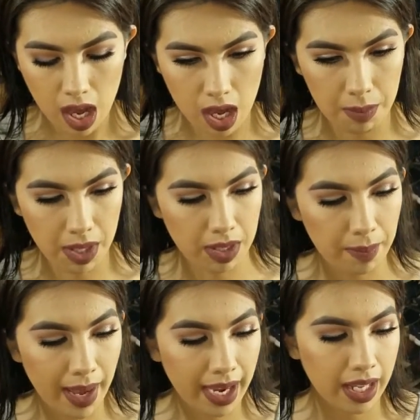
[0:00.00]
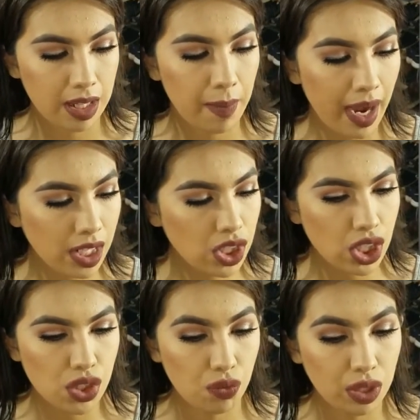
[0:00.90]
on the back, and the
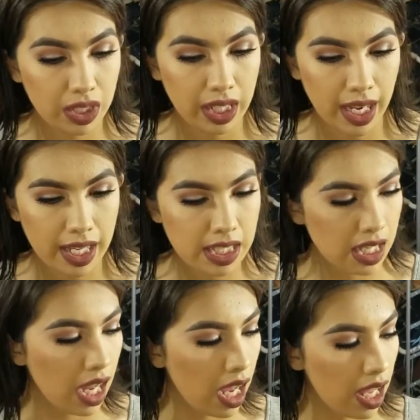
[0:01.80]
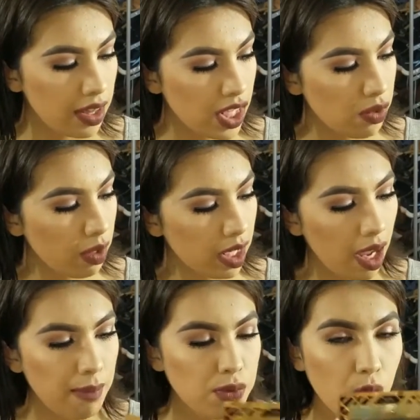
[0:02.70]
packaging is really nice. This one
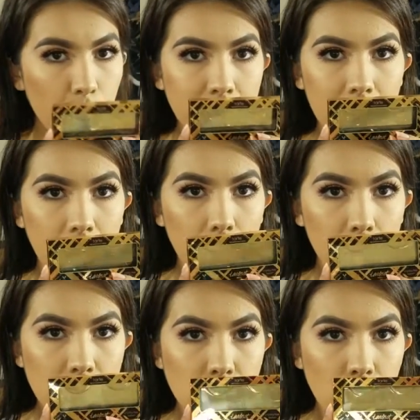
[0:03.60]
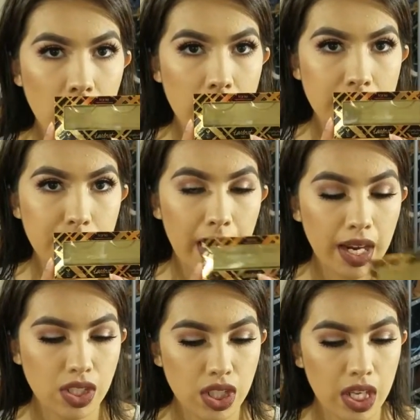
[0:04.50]
comes more with like a crisscross
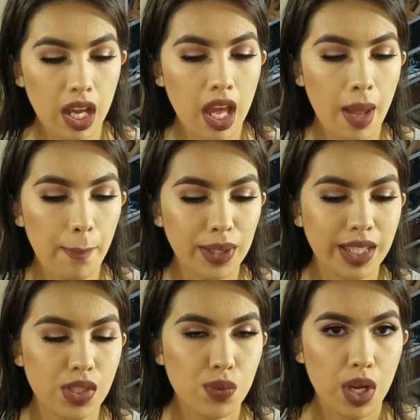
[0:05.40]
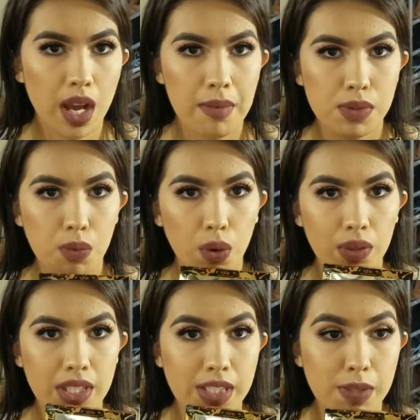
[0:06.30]
packaging, but this one comes more with a